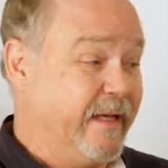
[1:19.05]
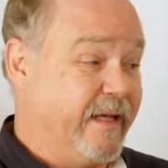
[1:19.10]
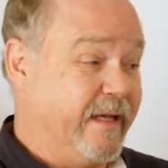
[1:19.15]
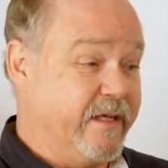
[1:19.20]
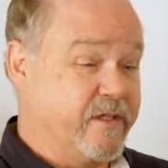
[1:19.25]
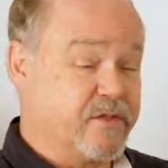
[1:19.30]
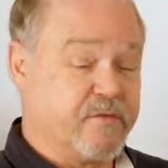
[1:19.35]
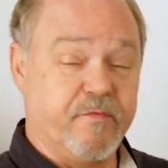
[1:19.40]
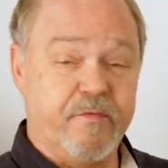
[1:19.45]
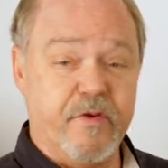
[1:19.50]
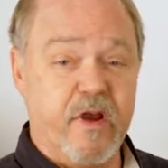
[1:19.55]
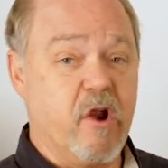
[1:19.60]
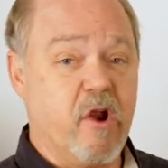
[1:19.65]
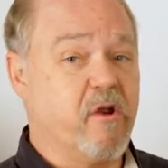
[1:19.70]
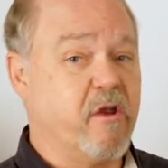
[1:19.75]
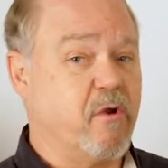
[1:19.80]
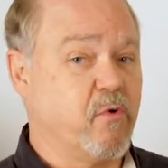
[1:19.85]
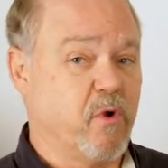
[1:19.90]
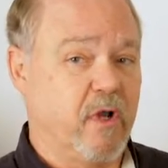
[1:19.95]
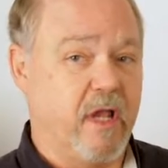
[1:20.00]
It's
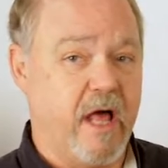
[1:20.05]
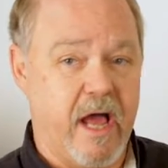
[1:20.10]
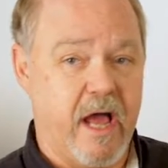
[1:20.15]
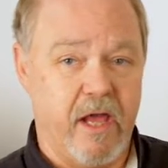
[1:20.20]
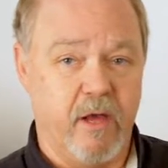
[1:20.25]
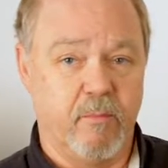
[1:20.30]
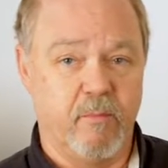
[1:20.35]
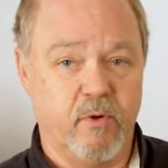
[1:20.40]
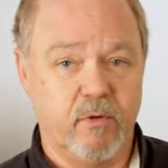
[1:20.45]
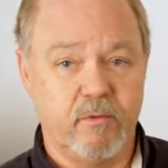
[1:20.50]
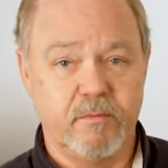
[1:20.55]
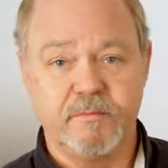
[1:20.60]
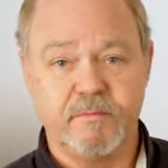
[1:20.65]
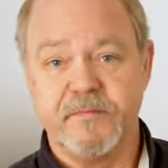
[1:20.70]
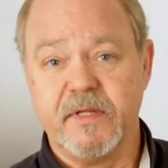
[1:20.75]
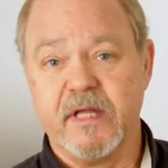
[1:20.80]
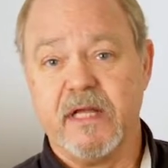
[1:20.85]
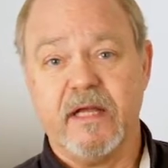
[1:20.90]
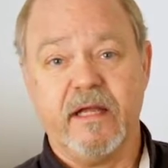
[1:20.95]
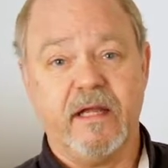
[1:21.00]
very
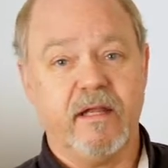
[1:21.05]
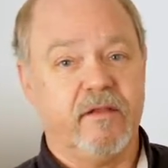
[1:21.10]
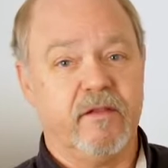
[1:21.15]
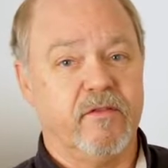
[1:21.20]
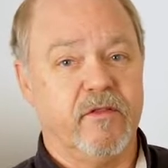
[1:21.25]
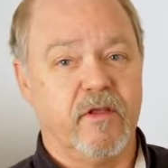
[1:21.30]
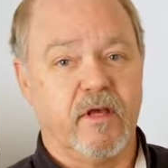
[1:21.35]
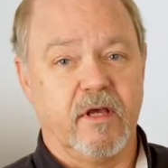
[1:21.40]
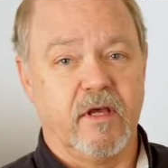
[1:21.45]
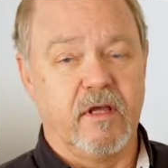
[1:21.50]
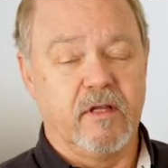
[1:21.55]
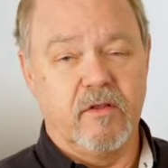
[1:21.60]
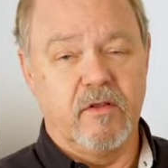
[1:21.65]
reliable. The,